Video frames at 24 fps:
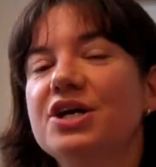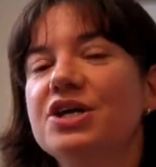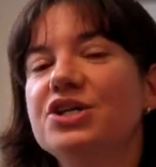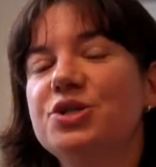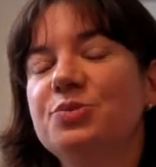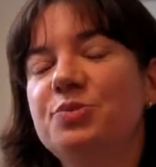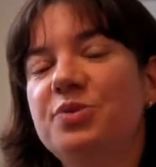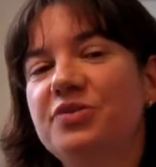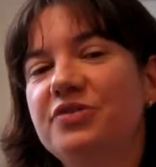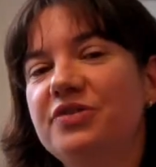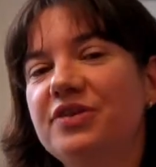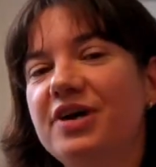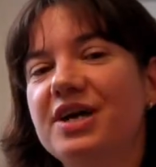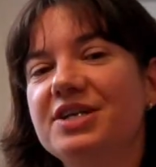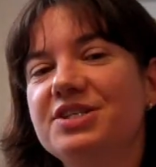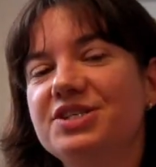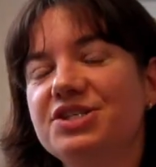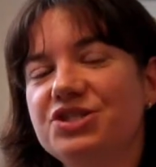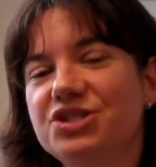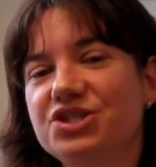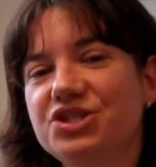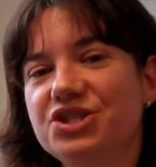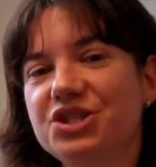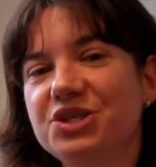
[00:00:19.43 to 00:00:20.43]
to
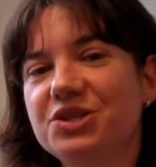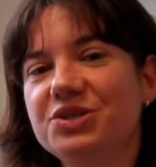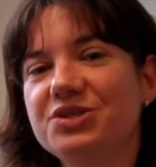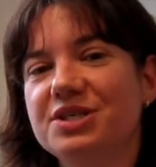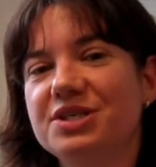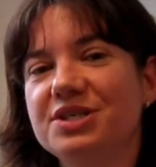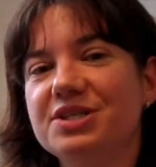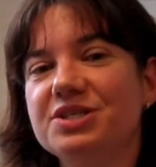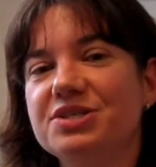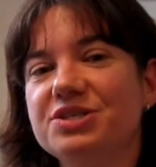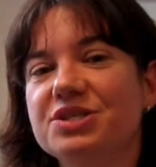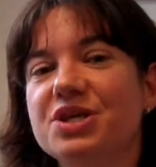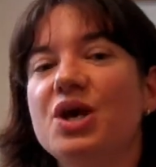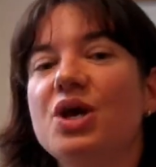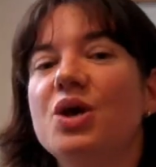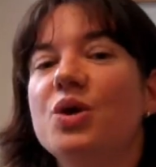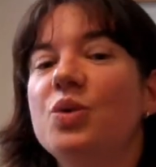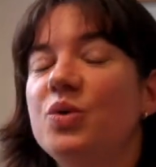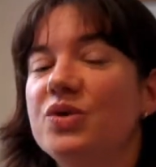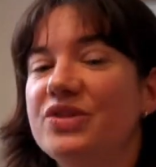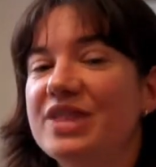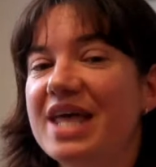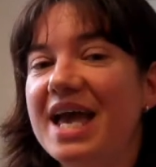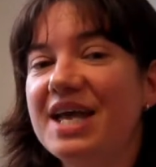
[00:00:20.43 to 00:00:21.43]
providing students
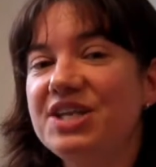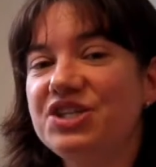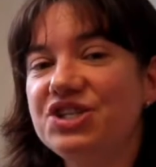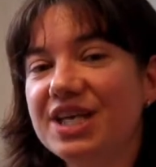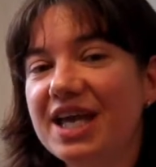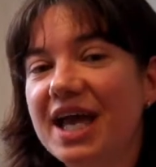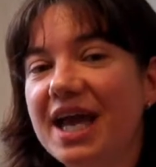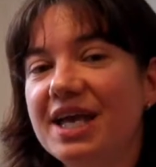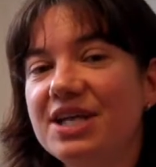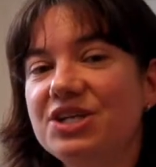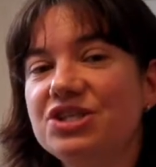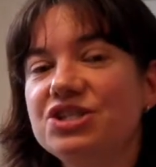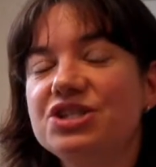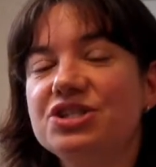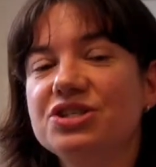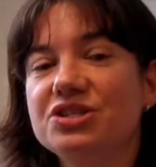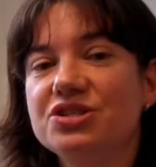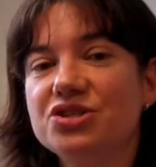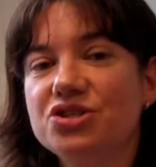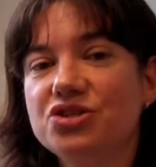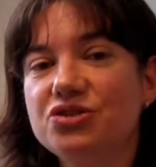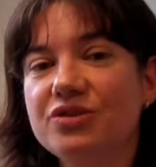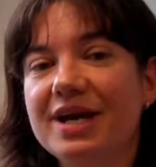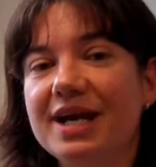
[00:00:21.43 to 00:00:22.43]
with education
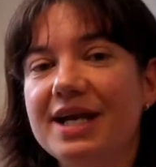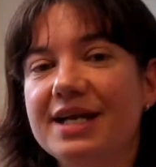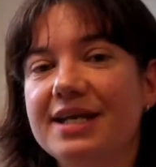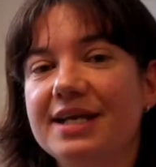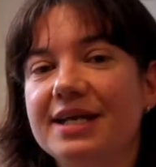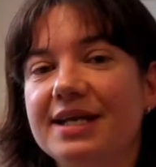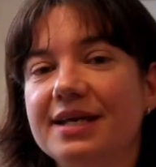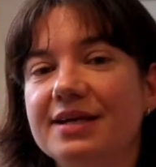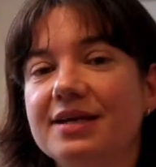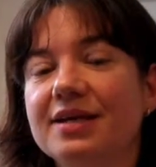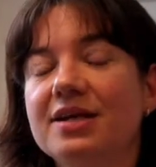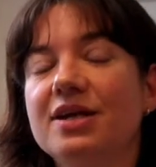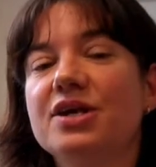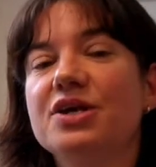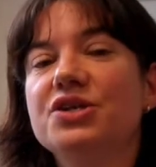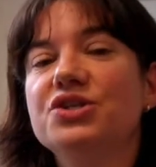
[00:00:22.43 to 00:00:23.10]
and training